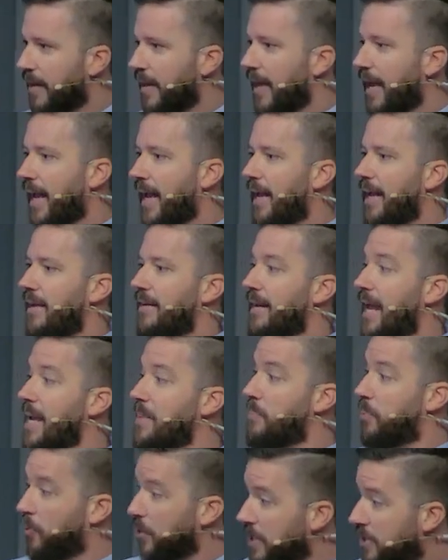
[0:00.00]
and a
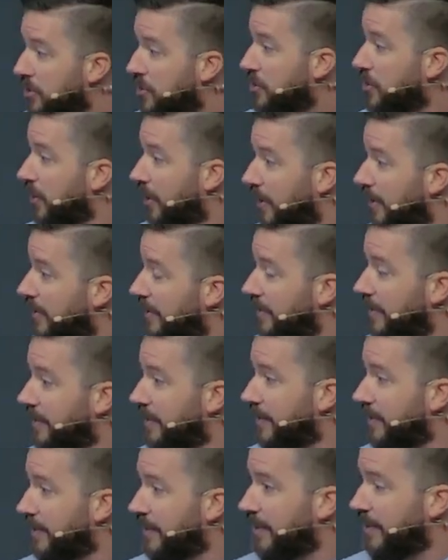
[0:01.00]
priesthood.
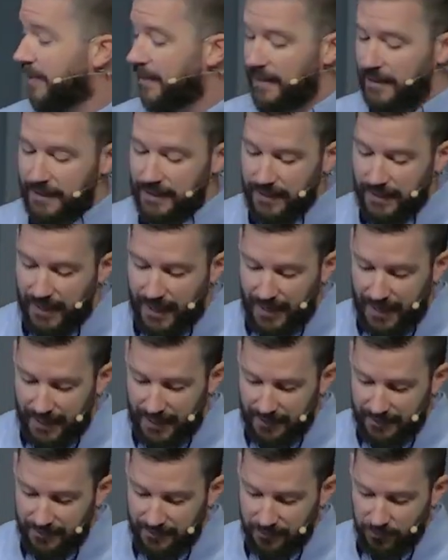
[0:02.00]

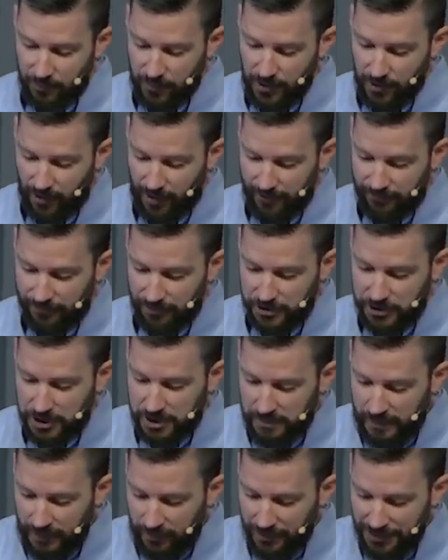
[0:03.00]
And we offer
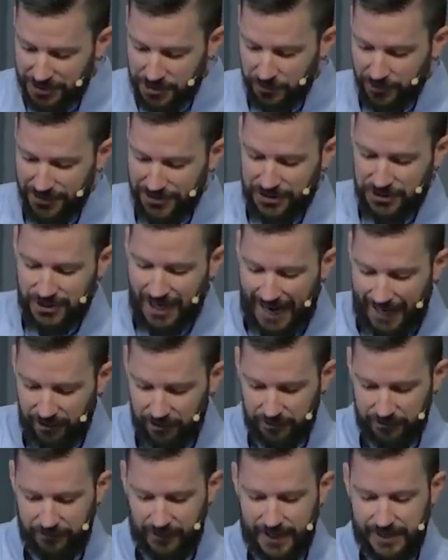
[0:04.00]
spiritual
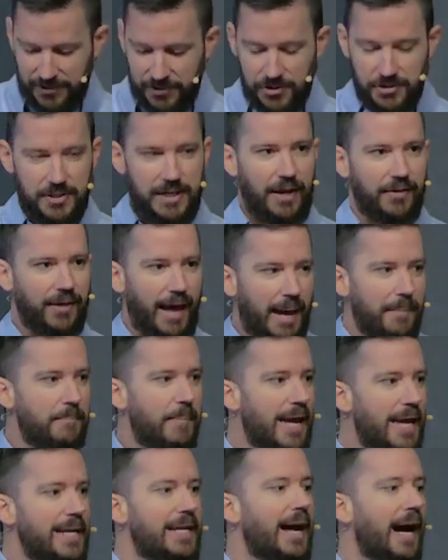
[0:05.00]
sacrifices. Now, that
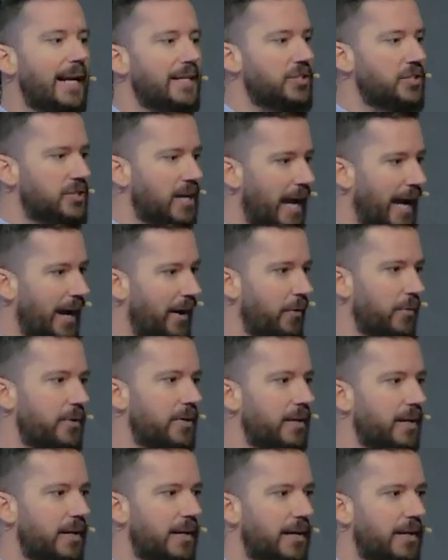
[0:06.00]
may not
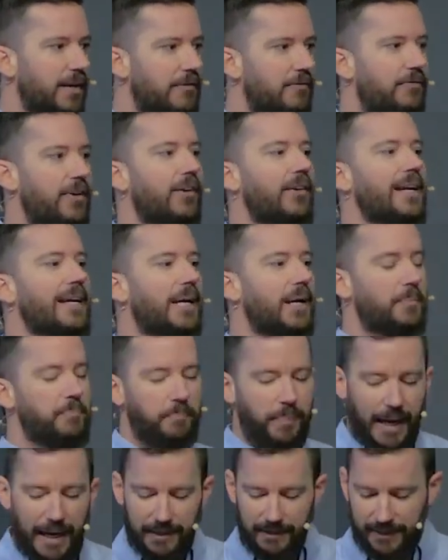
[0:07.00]
sound very
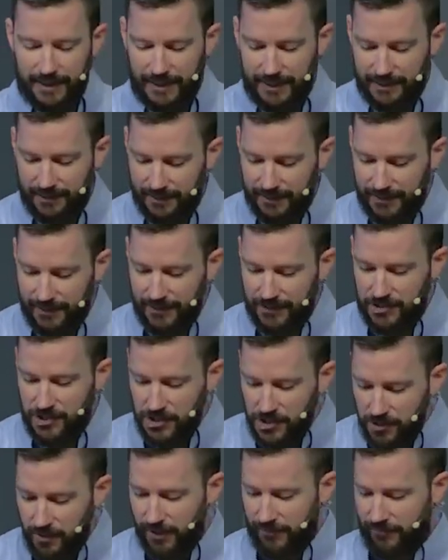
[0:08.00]
compelling to
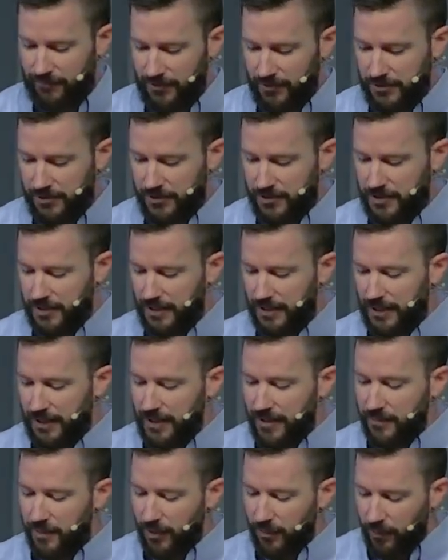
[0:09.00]
you at first.
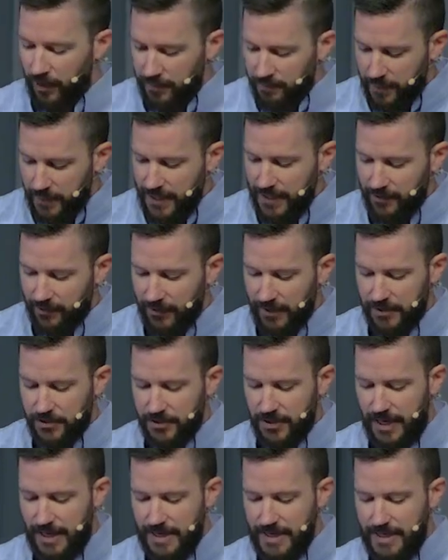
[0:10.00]
But what Peter is
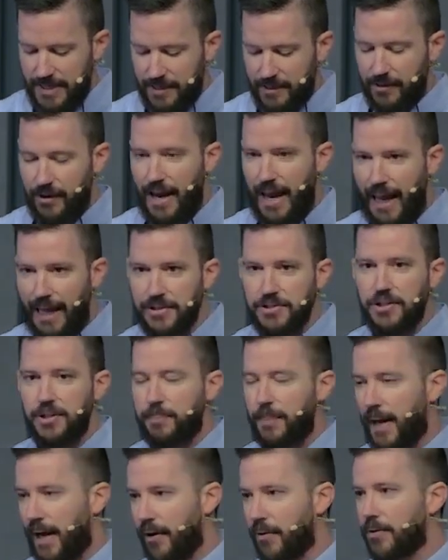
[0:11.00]
saying here has the
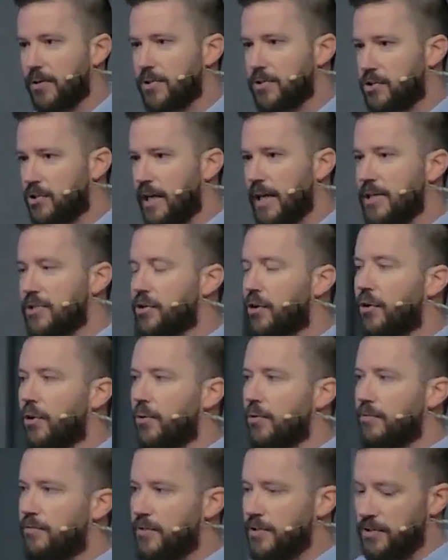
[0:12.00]
power to change our
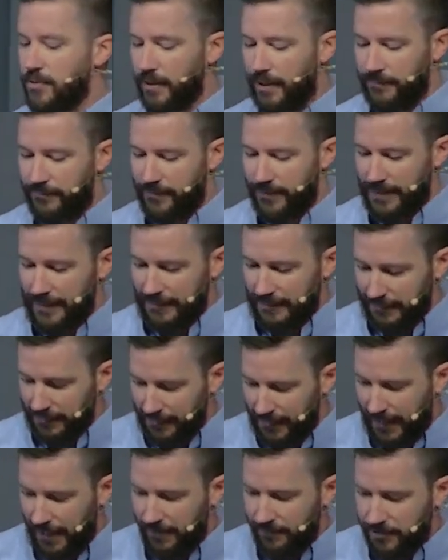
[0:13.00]
whole view of
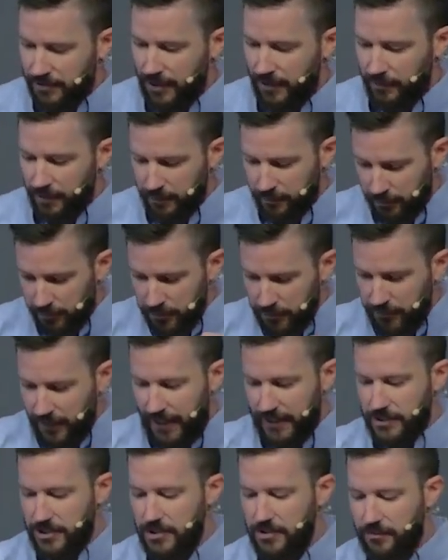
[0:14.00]
life. So I want to prove
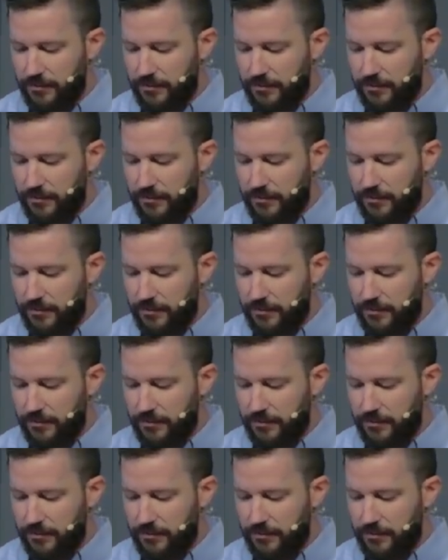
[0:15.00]
that to you